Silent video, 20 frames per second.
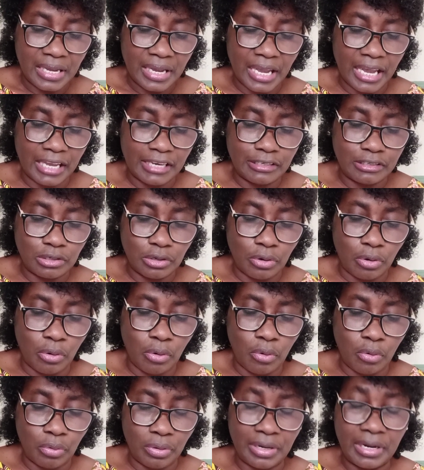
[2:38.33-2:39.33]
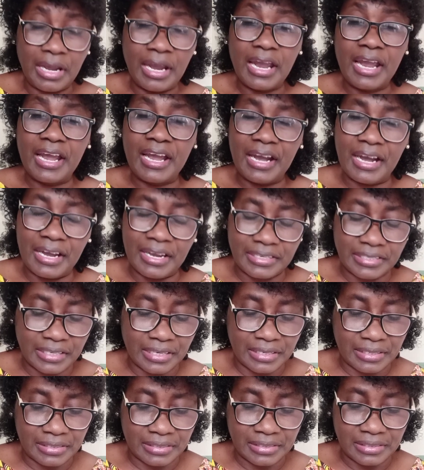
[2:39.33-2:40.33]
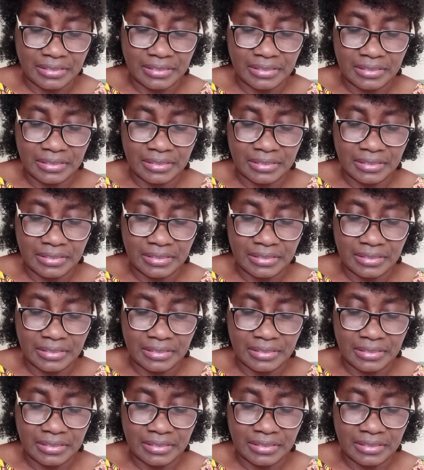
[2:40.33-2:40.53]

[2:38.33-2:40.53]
and own garden,